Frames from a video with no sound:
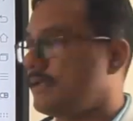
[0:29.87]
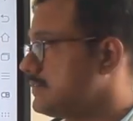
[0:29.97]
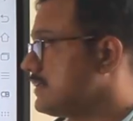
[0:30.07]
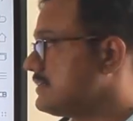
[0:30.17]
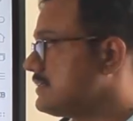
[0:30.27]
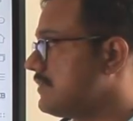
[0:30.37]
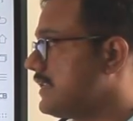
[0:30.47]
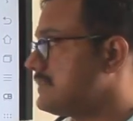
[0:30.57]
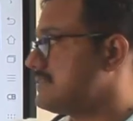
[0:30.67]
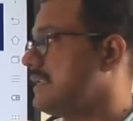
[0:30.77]
So it is a
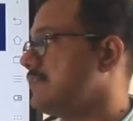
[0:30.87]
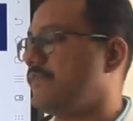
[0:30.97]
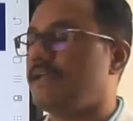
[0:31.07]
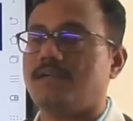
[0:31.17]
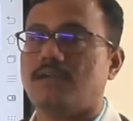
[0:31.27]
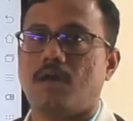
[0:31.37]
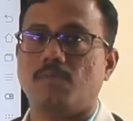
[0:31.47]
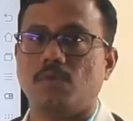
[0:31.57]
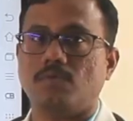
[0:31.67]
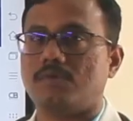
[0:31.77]
very significant
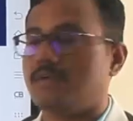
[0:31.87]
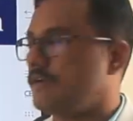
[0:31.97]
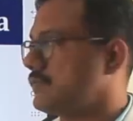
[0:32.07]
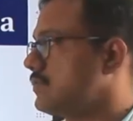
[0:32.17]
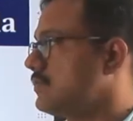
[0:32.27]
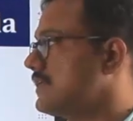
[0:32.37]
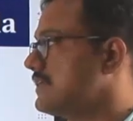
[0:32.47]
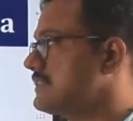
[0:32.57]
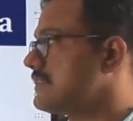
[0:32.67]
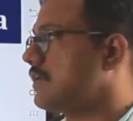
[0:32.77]
amount. So the
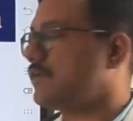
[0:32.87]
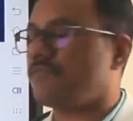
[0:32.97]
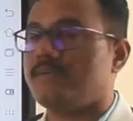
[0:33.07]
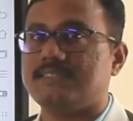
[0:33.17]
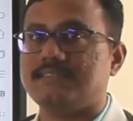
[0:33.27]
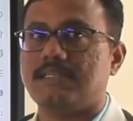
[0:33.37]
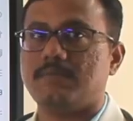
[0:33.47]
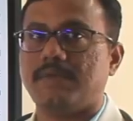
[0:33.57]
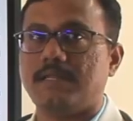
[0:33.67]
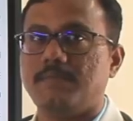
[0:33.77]
risk of
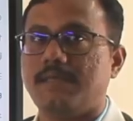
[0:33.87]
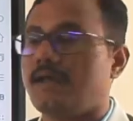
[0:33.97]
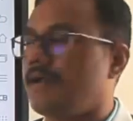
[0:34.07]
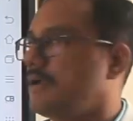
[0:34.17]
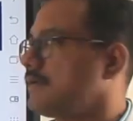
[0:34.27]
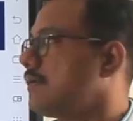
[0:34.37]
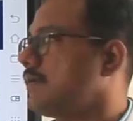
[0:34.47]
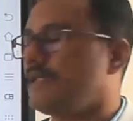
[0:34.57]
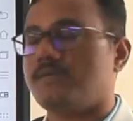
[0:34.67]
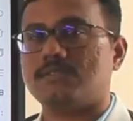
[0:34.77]
dyslipidemia and
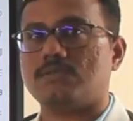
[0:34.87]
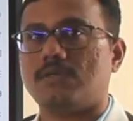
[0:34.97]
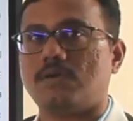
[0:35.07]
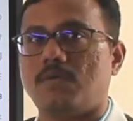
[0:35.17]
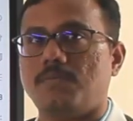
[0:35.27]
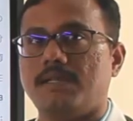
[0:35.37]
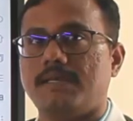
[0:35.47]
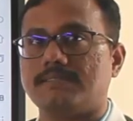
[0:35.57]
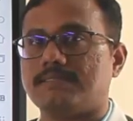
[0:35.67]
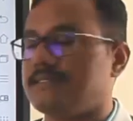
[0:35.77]
cardiovascular
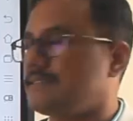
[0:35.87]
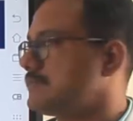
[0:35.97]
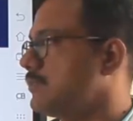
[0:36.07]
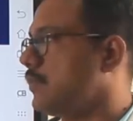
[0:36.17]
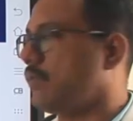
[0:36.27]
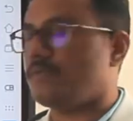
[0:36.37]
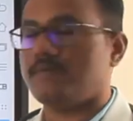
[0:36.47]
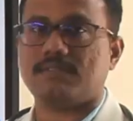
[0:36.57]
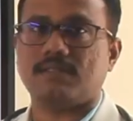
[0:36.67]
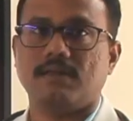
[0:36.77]
complication is more
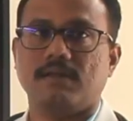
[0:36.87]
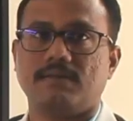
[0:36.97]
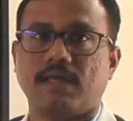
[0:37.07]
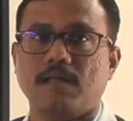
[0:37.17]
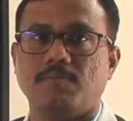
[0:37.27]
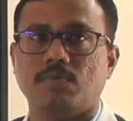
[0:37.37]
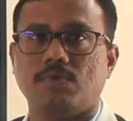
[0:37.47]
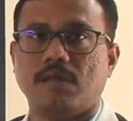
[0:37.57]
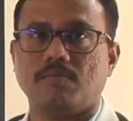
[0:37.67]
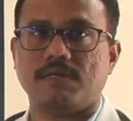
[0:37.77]
with type 2
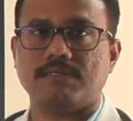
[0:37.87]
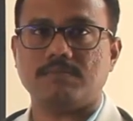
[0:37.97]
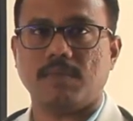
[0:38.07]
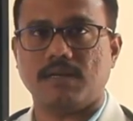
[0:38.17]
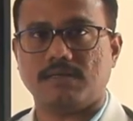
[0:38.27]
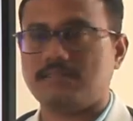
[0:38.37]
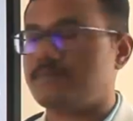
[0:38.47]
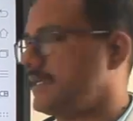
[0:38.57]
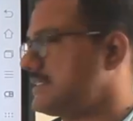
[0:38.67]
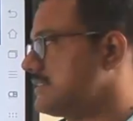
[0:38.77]
diabetes mellitus
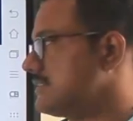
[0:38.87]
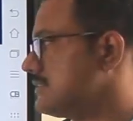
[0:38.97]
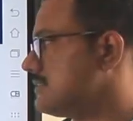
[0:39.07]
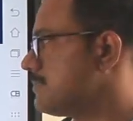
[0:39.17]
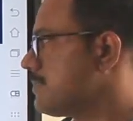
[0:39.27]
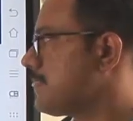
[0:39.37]
patients.